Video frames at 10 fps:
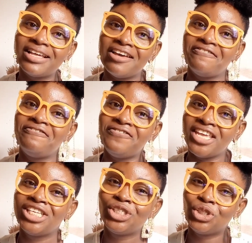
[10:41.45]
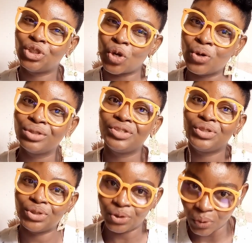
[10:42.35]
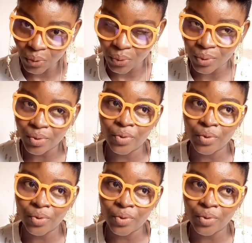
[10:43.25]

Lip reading: eviction show.